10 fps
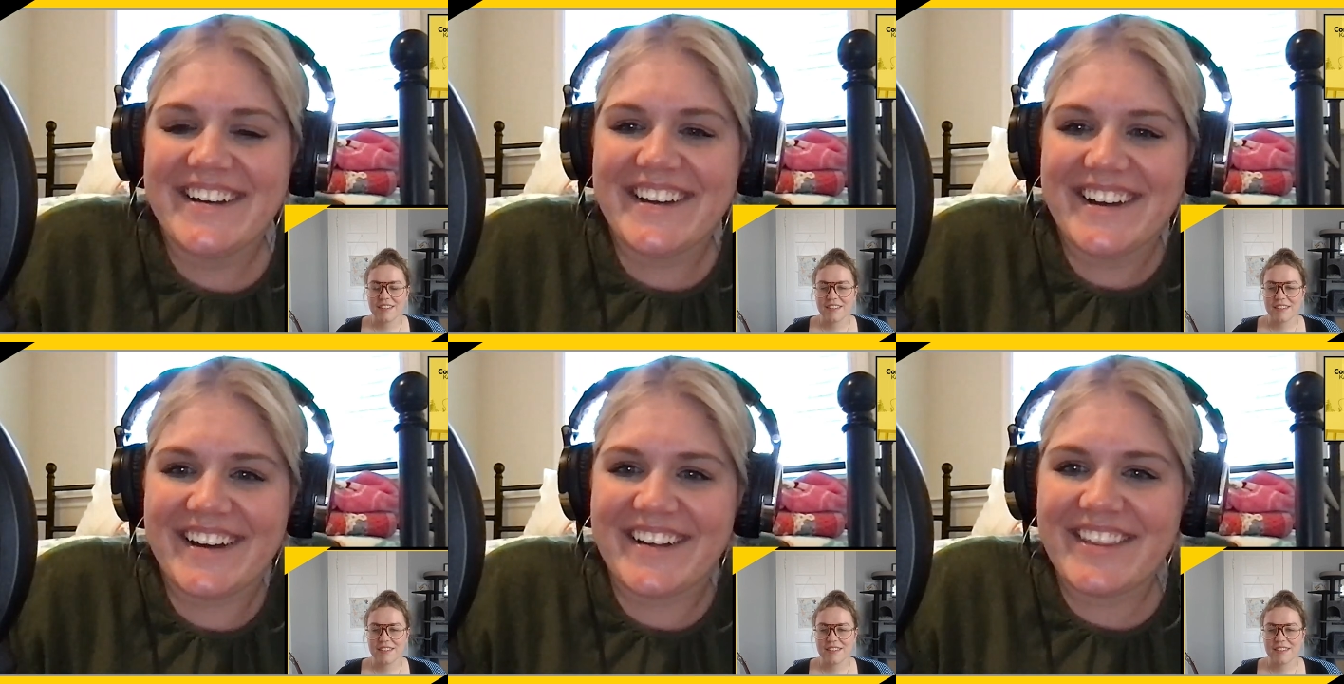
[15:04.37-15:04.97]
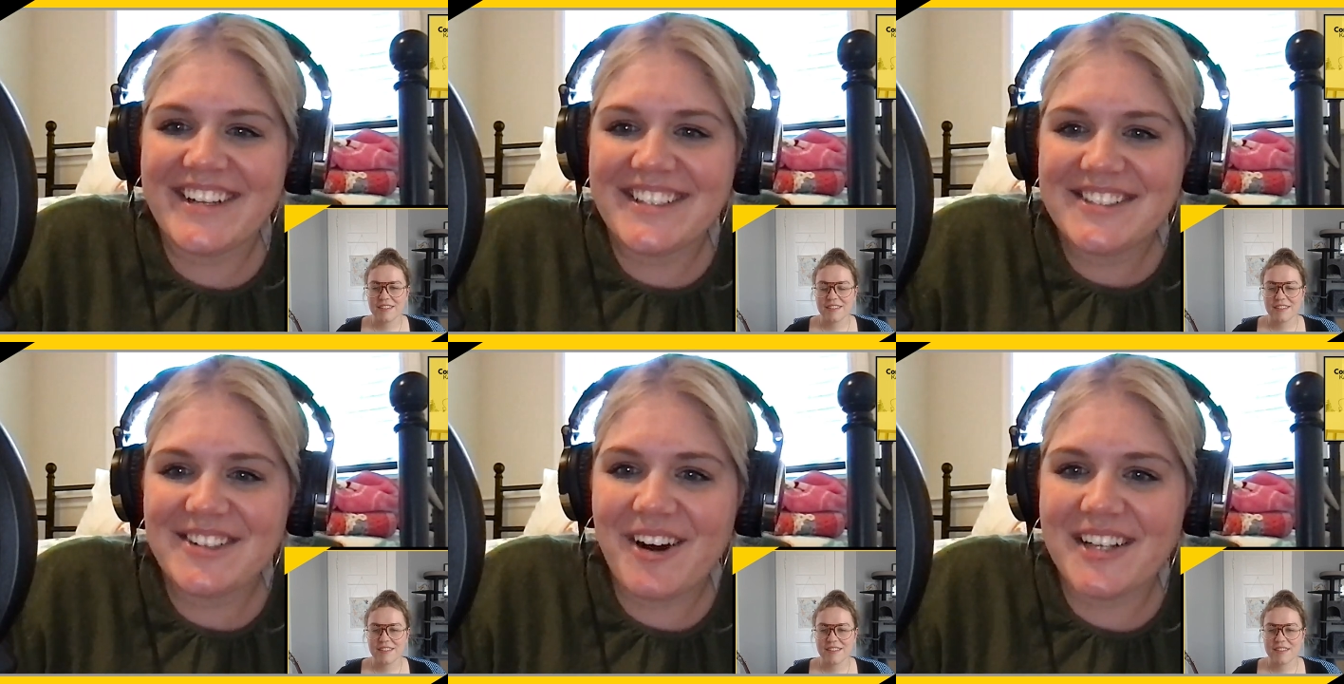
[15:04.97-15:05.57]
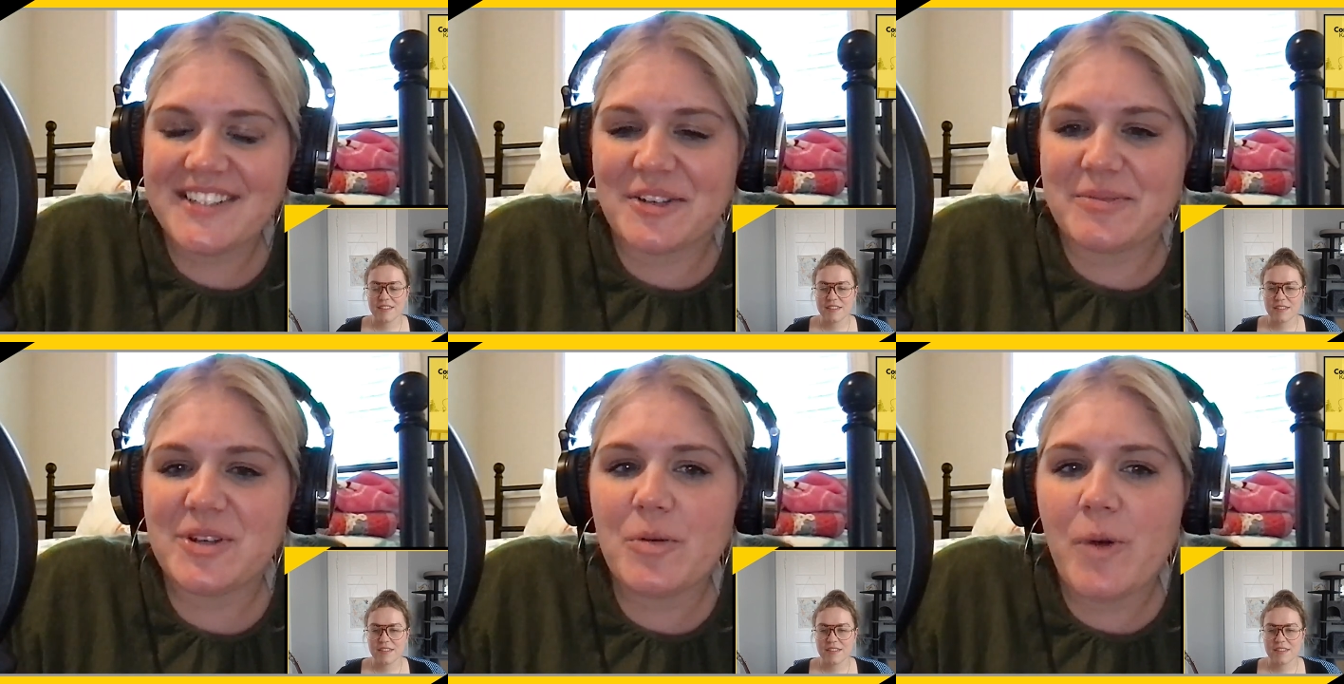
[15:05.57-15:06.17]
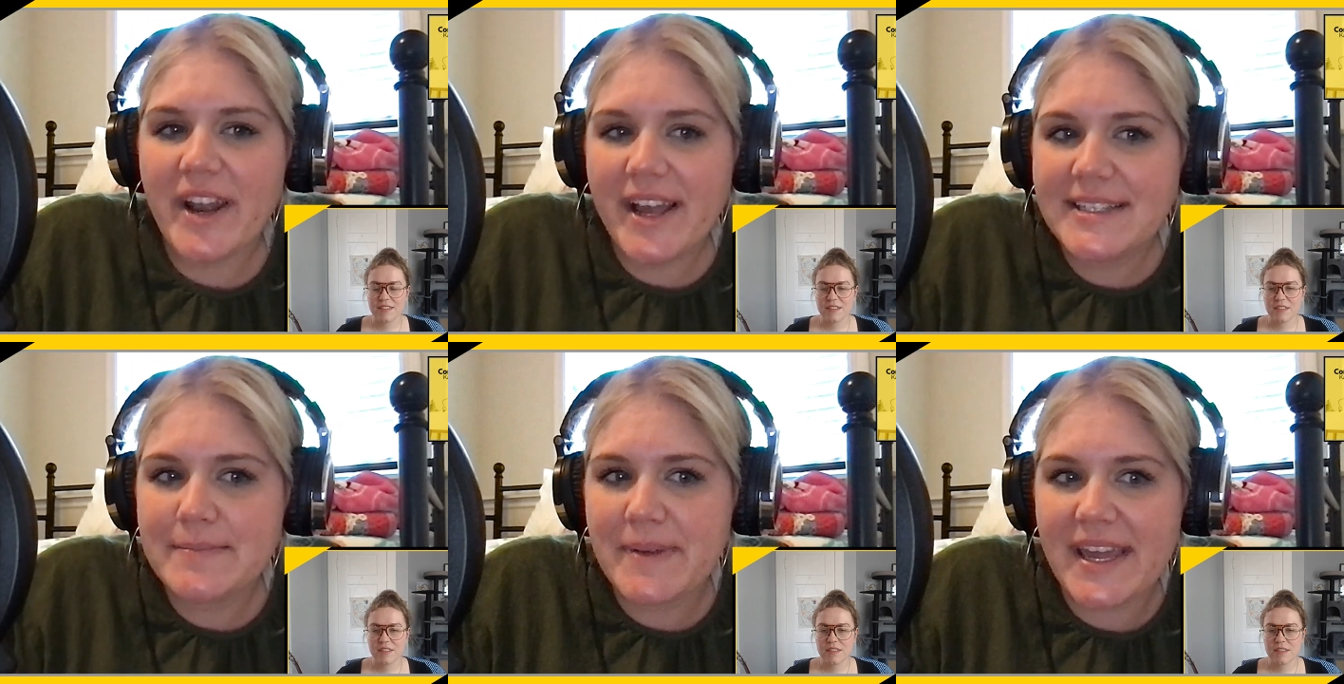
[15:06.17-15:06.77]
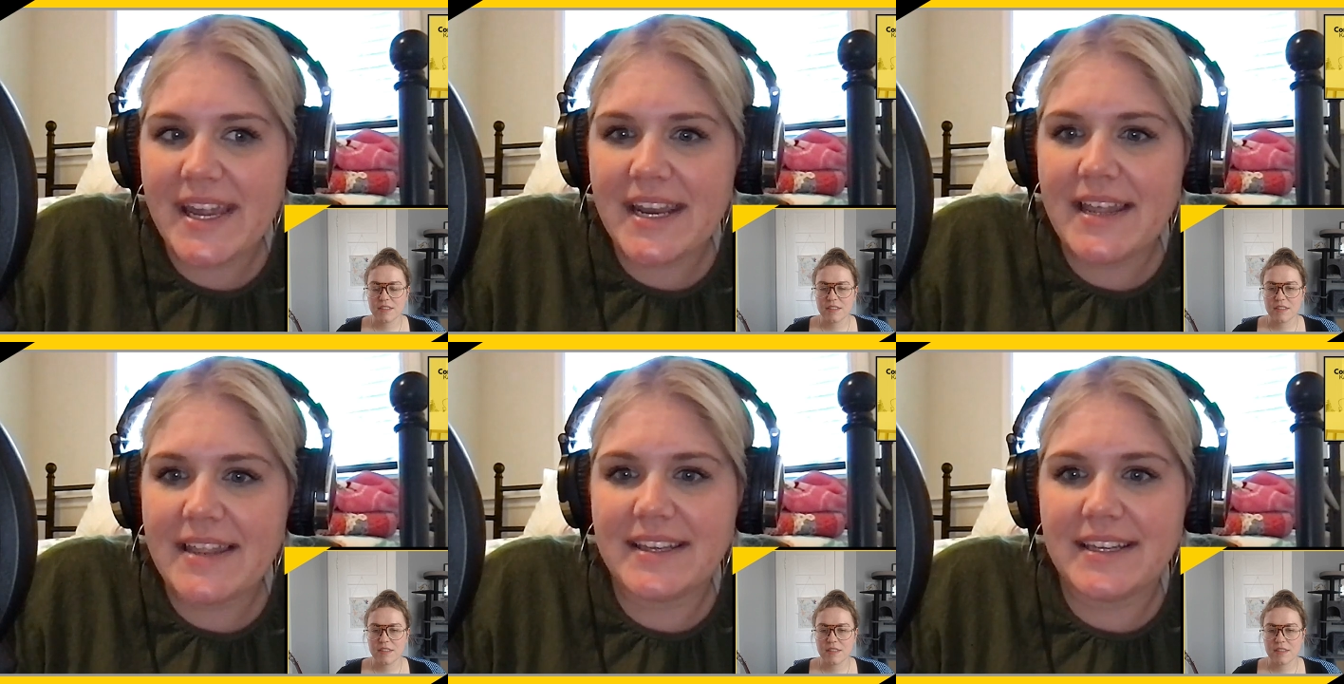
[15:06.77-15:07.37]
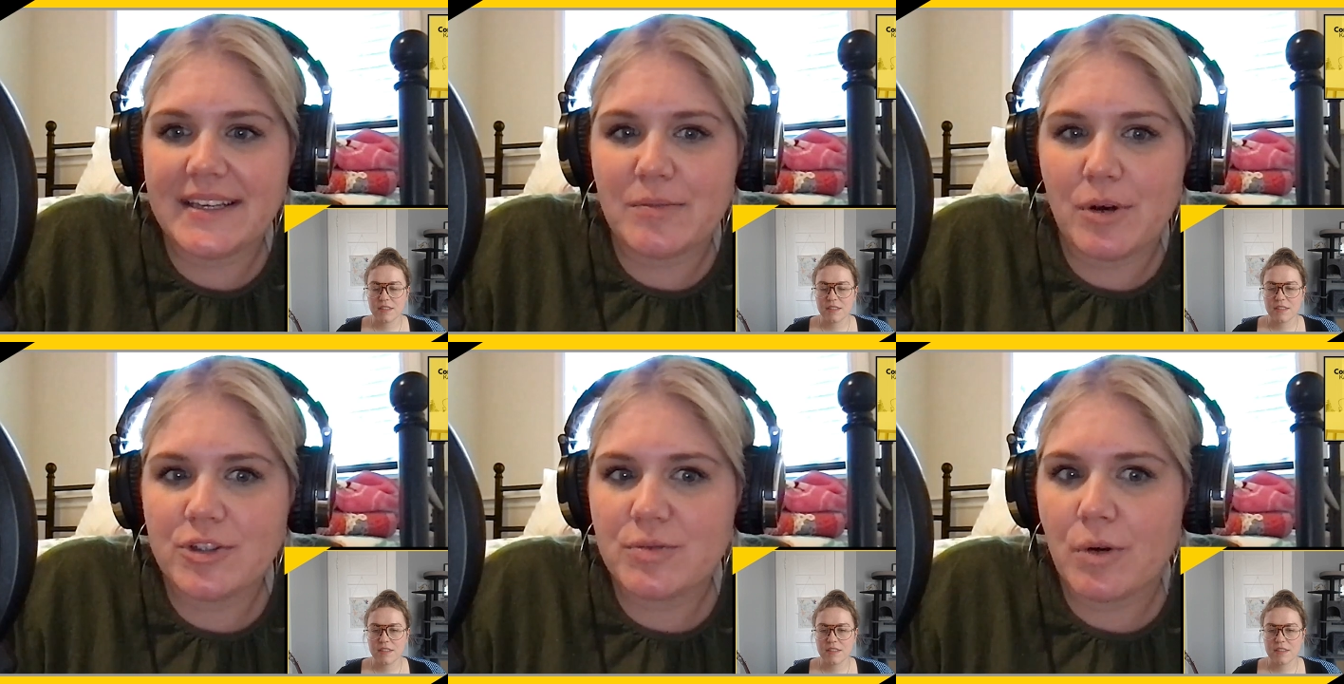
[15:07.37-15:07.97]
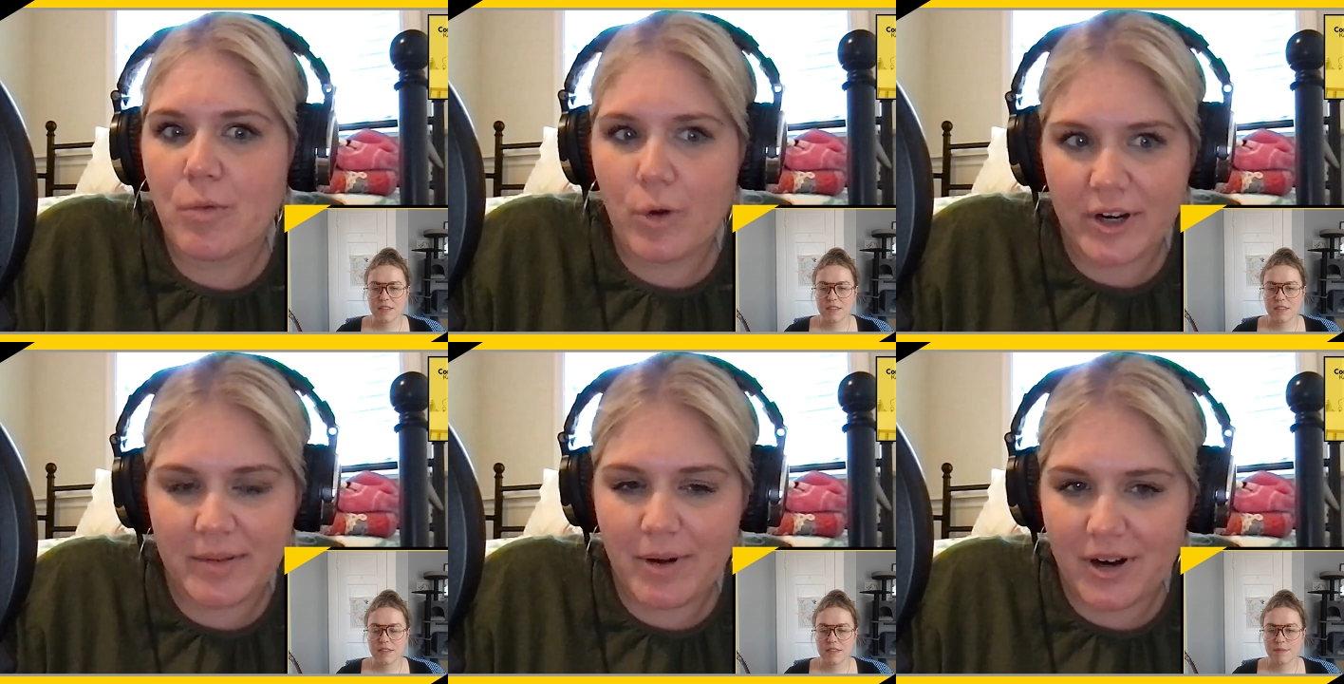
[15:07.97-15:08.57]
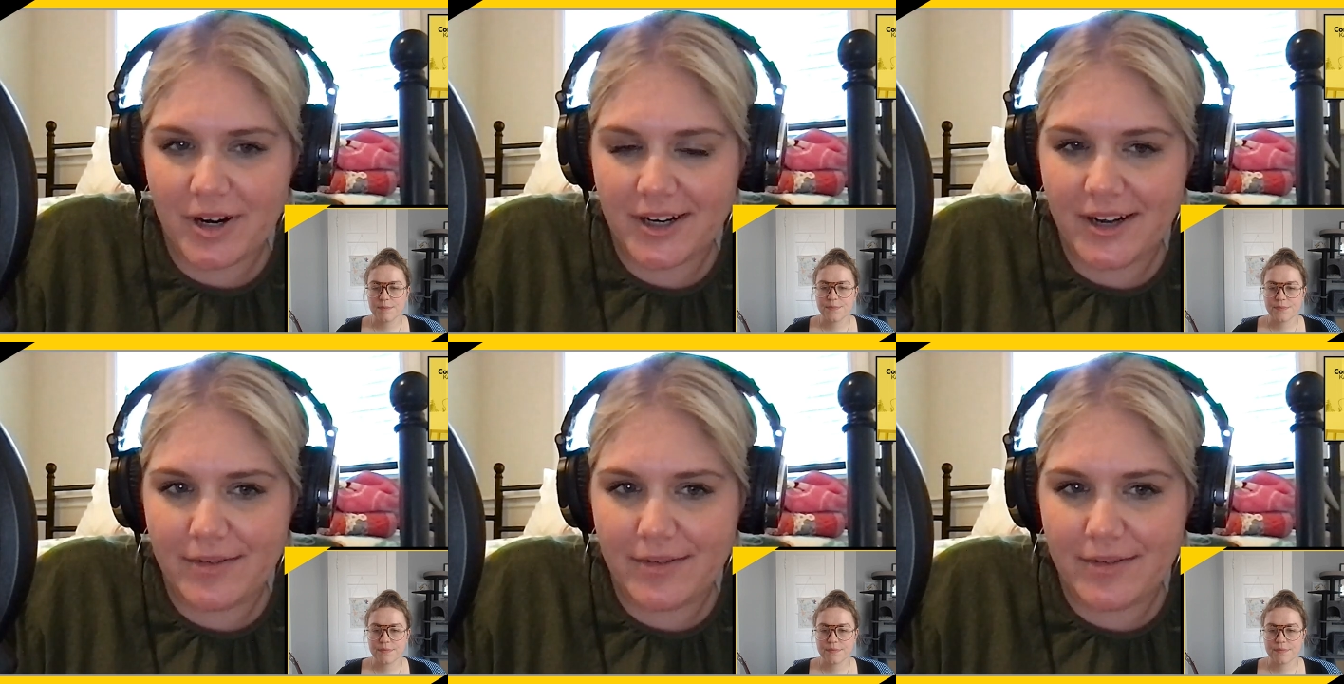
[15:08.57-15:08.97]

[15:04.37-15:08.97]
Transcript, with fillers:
Speaker 1: Yeah, that's so awesome. So what has been the most rewarding part